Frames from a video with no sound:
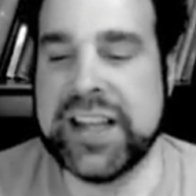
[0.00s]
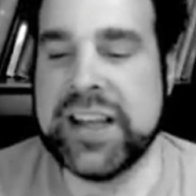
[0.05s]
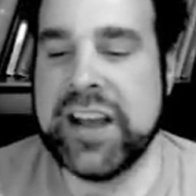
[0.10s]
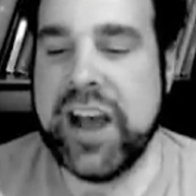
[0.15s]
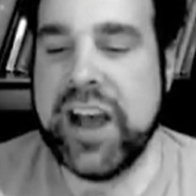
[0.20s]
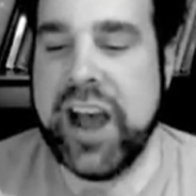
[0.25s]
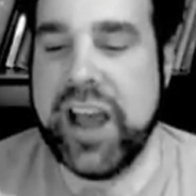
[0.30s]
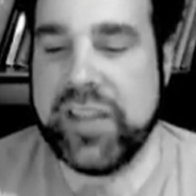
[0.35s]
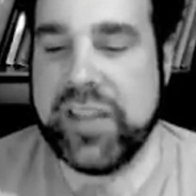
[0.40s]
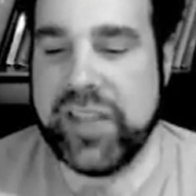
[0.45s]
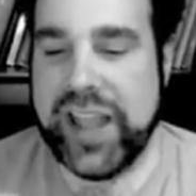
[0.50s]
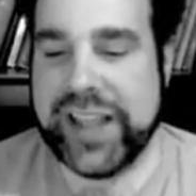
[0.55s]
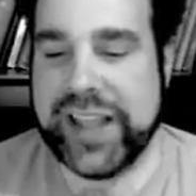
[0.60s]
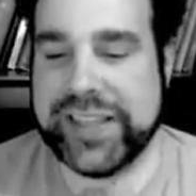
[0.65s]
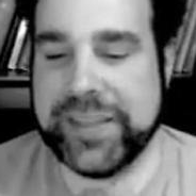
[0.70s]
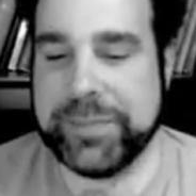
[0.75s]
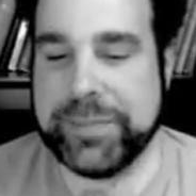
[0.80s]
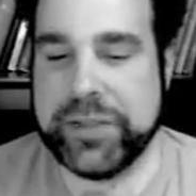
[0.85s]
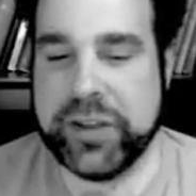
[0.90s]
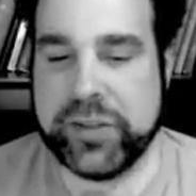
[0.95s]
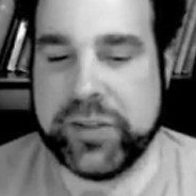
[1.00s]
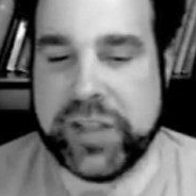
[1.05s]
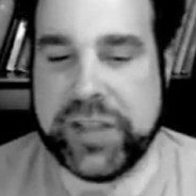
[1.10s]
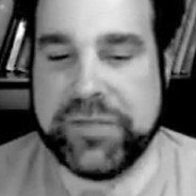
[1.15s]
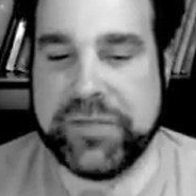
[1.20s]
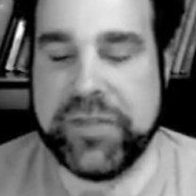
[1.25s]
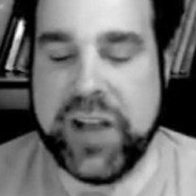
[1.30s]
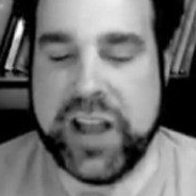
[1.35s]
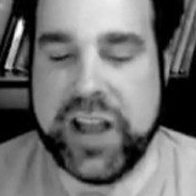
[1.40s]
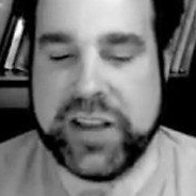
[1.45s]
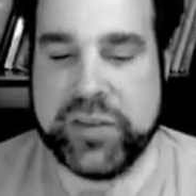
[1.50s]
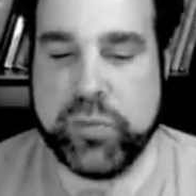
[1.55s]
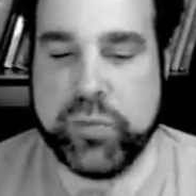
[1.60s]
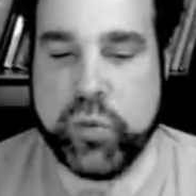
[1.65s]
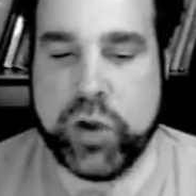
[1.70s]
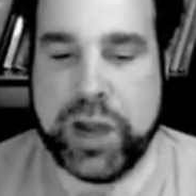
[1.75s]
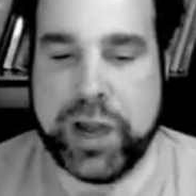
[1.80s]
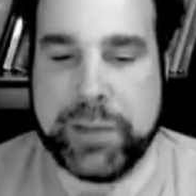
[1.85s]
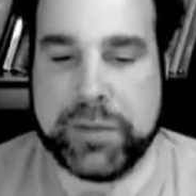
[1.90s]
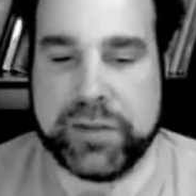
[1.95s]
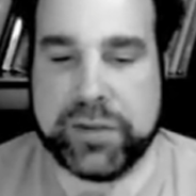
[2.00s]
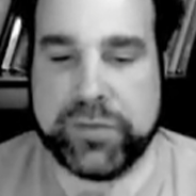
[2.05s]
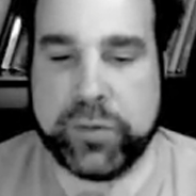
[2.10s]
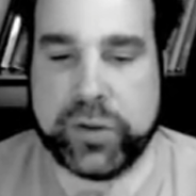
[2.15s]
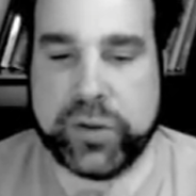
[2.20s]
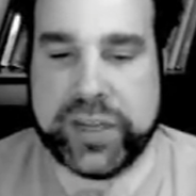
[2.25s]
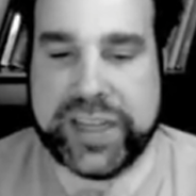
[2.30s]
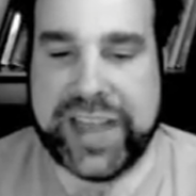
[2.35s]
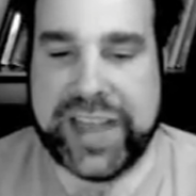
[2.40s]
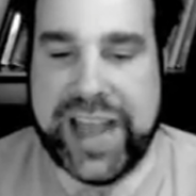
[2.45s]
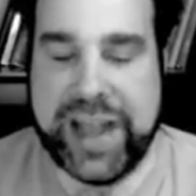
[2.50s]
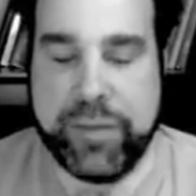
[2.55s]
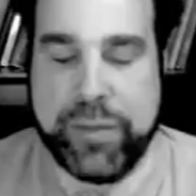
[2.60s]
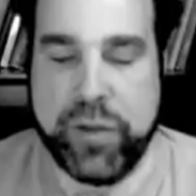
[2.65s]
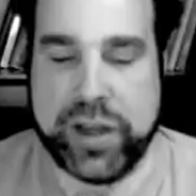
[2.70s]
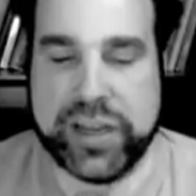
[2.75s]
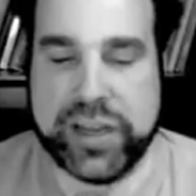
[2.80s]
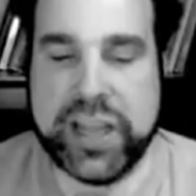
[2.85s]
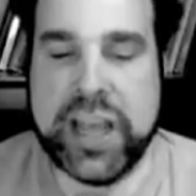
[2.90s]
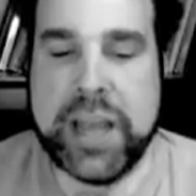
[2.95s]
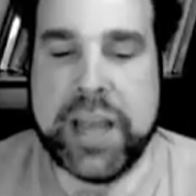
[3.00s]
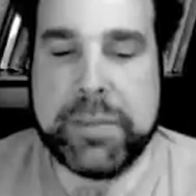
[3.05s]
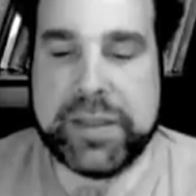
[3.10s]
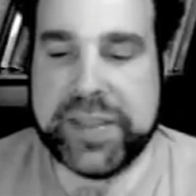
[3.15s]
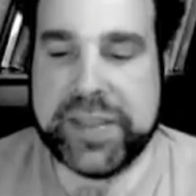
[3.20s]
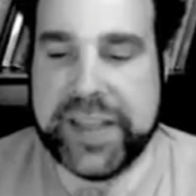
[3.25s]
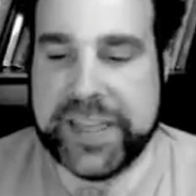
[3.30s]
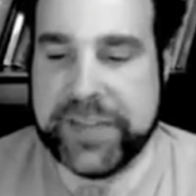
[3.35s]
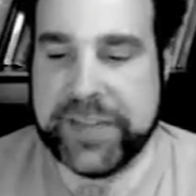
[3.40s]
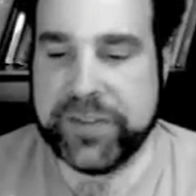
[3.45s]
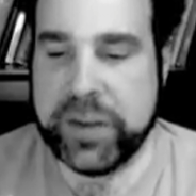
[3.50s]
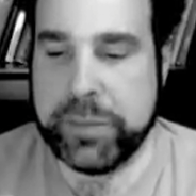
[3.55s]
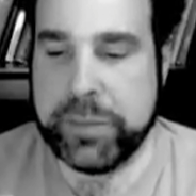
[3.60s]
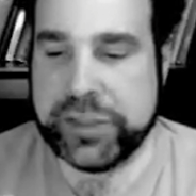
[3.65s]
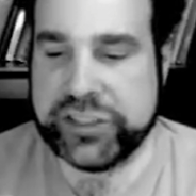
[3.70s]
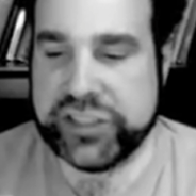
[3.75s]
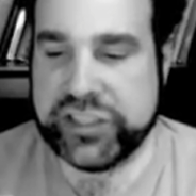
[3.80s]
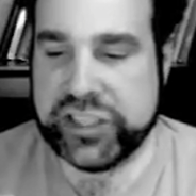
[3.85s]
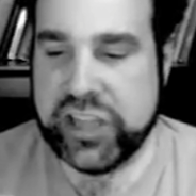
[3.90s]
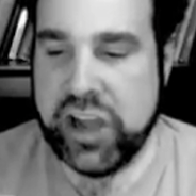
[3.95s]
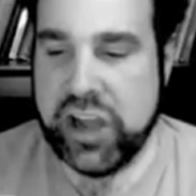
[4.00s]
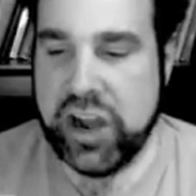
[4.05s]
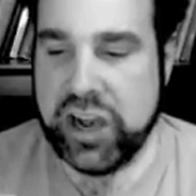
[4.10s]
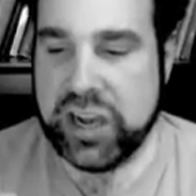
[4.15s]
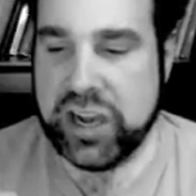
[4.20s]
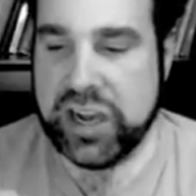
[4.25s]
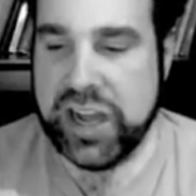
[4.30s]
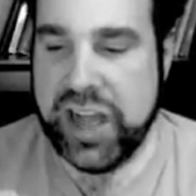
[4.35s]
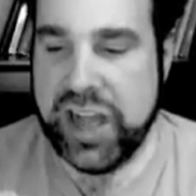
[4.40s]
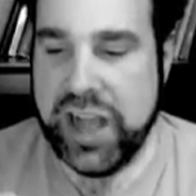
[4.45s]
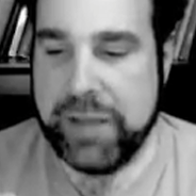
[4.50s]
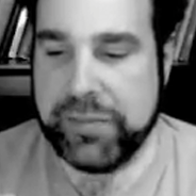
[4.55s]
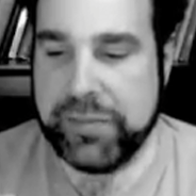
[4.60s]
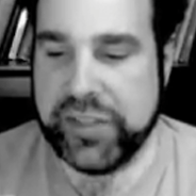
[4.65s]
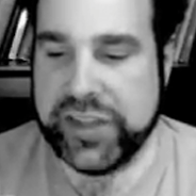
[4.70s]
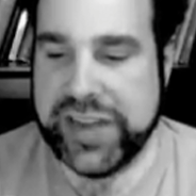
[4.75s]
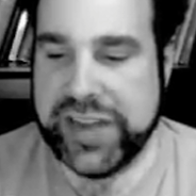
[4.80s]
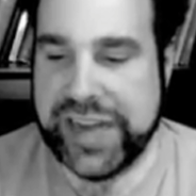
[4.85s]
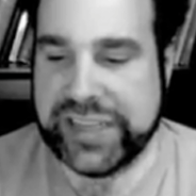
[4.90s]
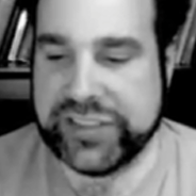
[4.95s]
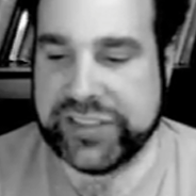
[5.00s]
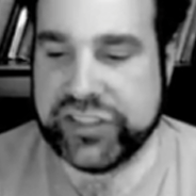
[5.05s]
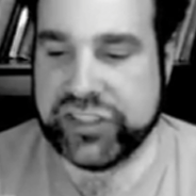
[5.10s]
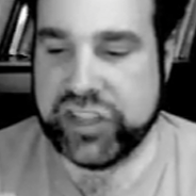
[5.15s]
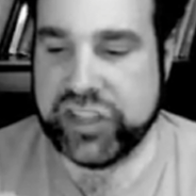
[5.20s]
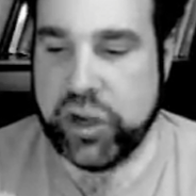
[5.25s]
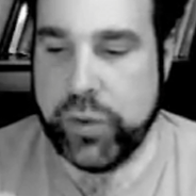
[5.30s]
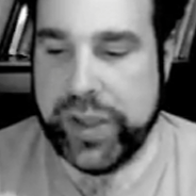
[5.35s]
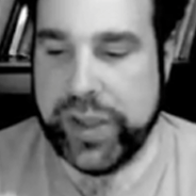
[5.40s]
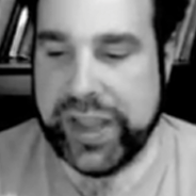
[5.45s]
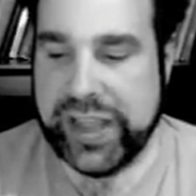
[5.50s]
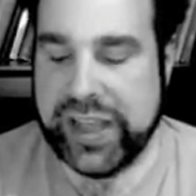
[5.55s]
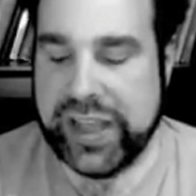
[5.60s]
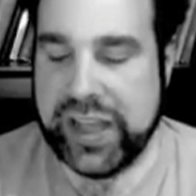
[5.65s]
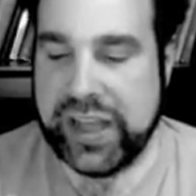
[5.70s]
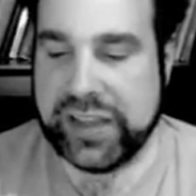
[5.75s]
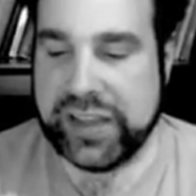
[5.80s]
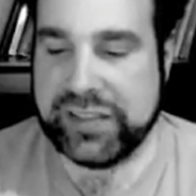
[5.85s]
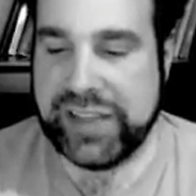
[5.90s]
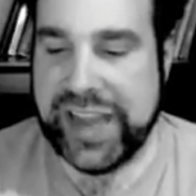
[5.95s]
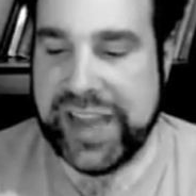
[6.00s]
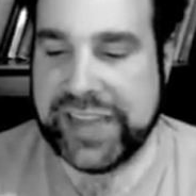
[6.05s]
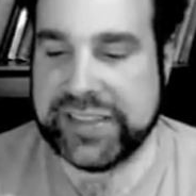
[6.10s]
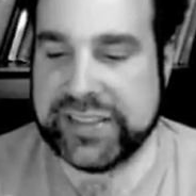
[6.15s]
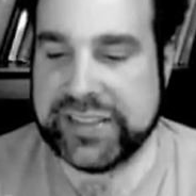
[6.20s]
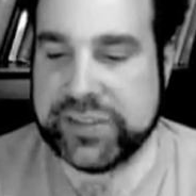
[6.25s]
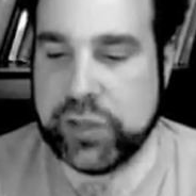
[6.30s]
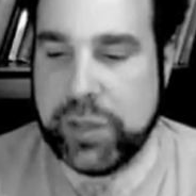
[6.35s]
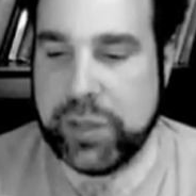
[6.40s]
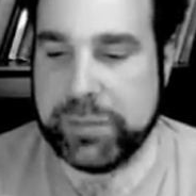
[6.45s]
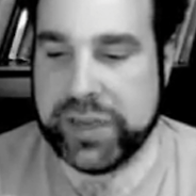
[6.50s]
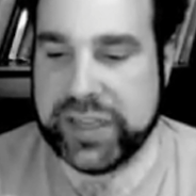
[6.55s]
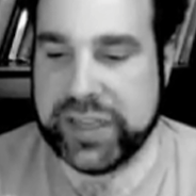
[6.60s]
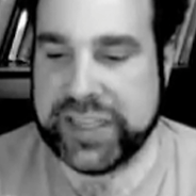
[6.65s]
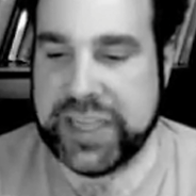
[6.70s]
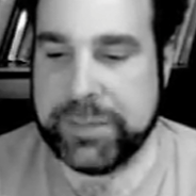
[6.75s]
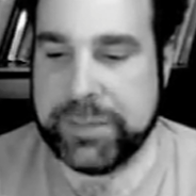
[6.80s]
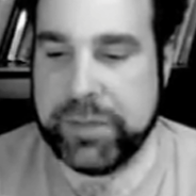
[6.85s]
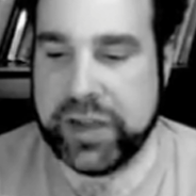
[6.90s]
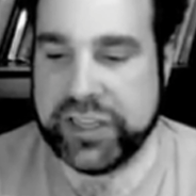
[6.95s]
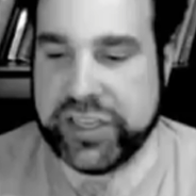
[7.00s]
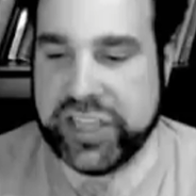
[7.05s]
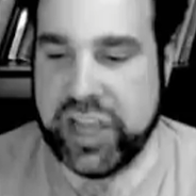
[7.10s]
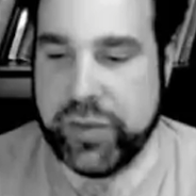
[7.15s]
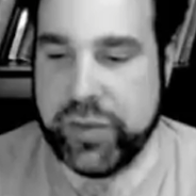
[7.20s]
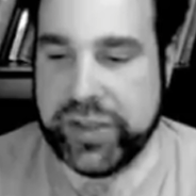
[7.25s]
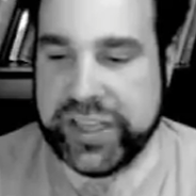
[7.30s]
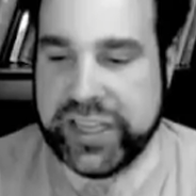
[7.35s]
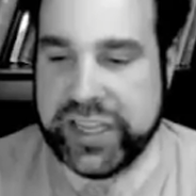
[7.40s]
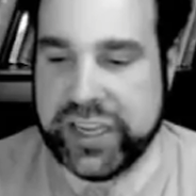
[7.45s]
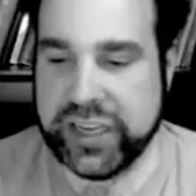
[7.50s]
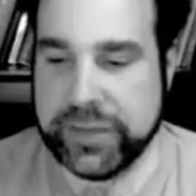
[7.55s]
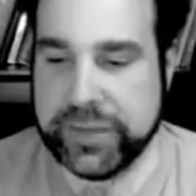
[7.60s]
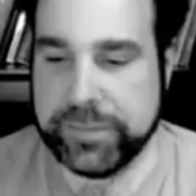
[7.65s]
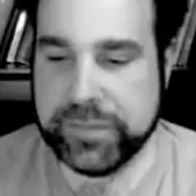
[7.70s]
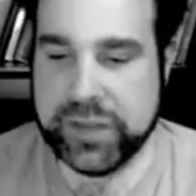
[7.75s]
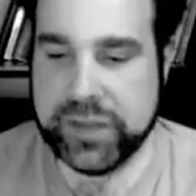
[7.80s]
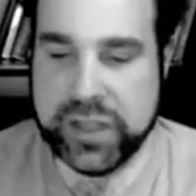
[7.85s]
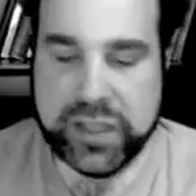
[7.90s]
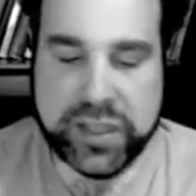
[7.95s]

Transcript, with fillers: unlike the purely fun Warhammer 40k one. But thank you very much, Takar. Uh, the night is growing late, so I'm going to keep on going here.